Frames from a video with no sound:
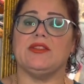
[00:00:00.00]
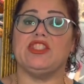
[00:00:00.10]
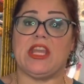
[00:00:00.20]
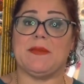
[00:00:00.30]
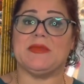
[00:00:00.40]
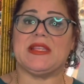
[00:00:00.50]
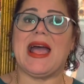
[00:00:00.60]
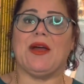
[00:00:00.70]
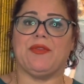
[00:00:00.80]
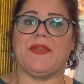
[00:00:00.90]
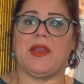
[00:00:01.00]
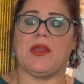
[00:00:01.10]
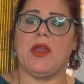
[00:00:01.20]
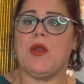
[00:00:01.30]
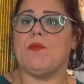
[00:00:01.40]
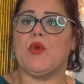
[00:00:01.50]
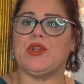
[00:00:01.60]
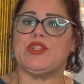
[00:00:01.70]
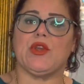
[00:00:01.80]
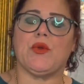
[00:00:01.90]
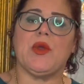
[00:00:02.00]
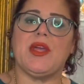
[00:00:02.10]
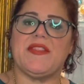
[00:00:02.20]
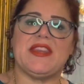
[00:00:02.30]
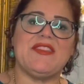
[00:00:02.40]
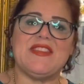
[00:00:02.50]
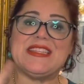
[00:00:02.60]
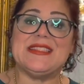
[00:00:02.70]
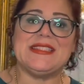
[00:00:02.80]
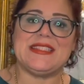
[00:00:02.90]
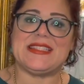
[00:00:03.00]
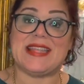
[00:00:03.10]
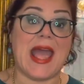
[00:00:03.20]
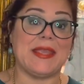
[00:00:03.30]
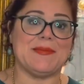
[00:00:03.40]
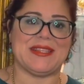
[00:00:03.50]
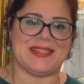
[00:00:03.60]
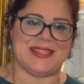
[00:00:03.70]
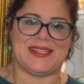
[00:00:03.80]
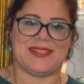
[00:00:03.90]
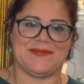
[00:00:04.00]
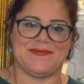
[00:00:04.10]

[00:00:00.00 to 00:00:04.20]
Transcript: gems out there, more so than even diamonds.